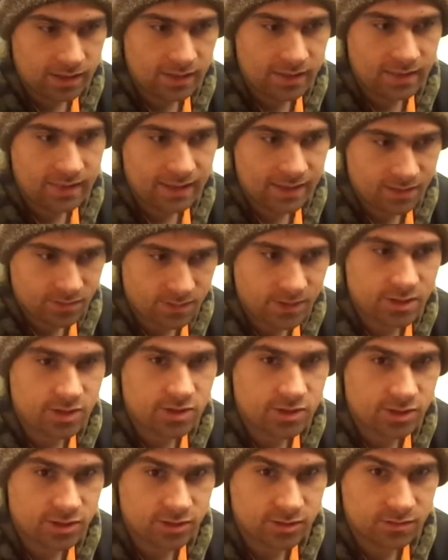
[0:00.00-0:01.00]
That's what you
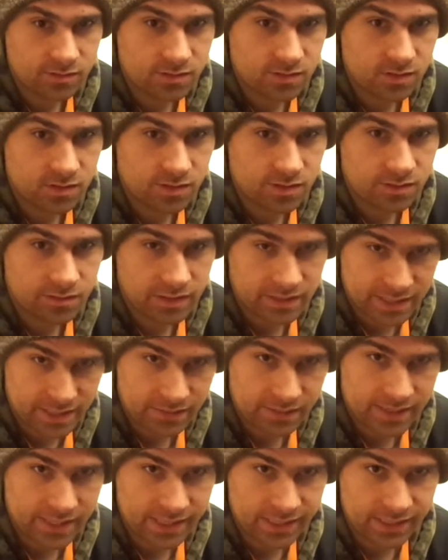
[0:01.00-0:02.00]
should do for a 3-day
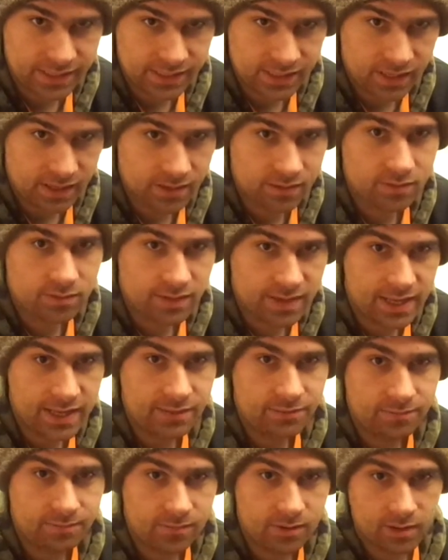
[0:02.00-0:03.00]
weekend, 3-day
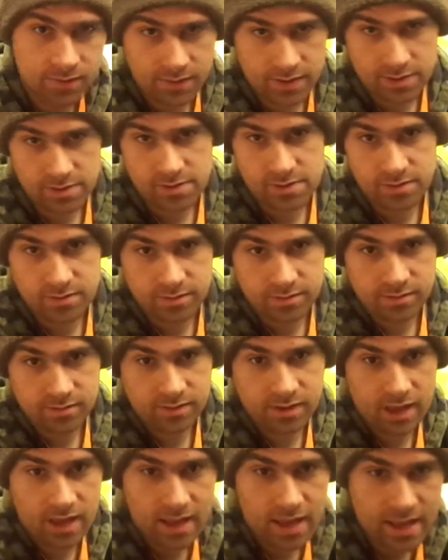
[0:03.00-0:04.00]
convention.
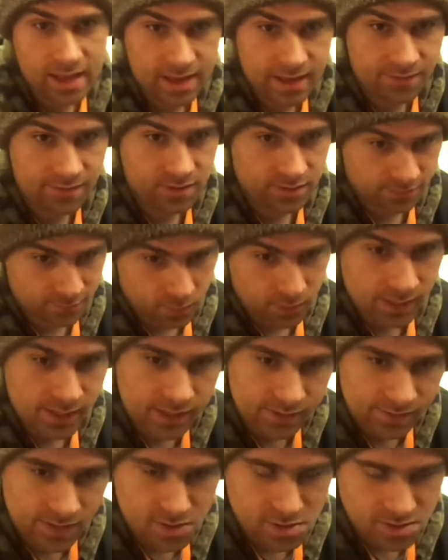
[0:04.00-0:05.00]
If it's a 4-day
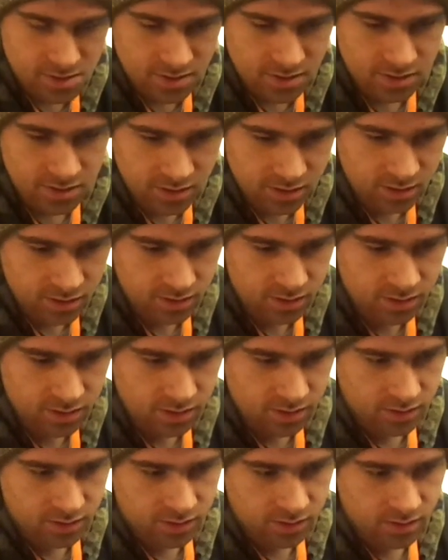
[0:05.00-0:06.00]
convention,
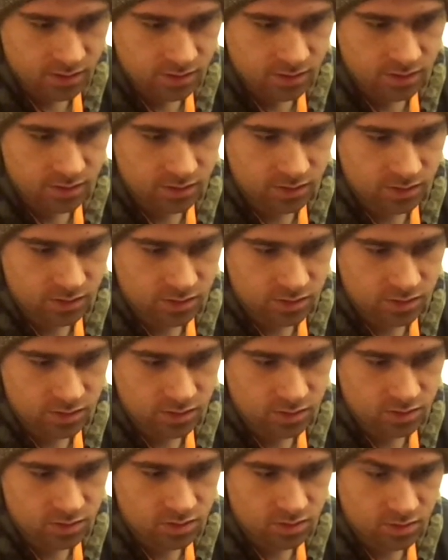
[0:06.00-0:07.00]
you should
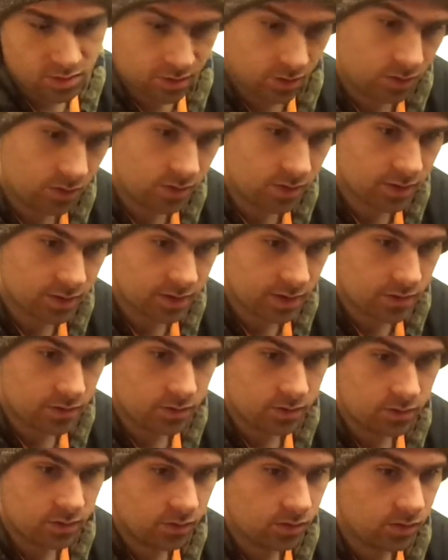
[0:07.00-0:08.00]
still do 6
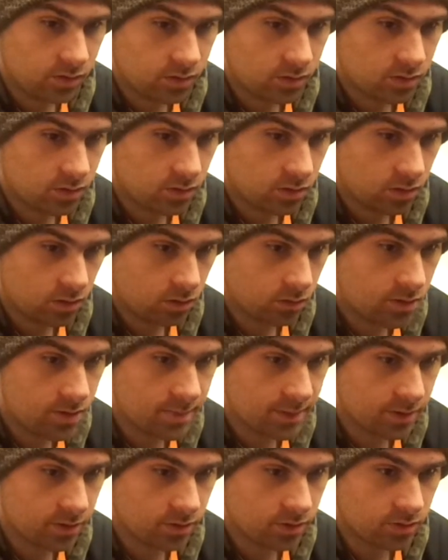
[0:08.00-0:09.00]
hours, 3
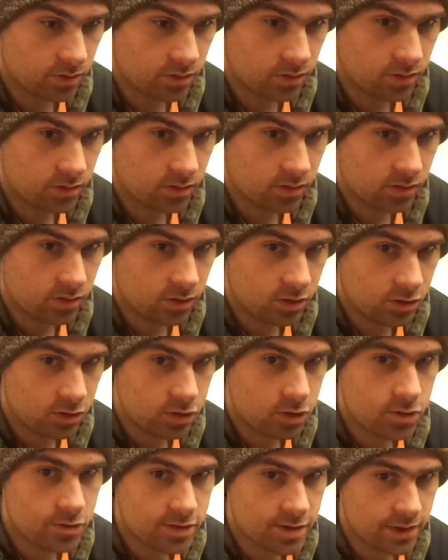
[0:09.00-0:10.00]
meals,
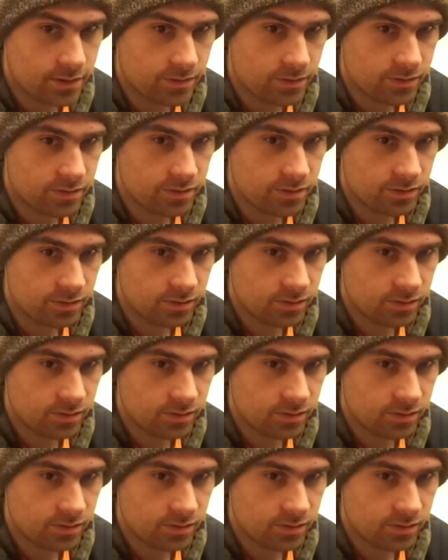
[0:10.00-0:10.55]
2 showers.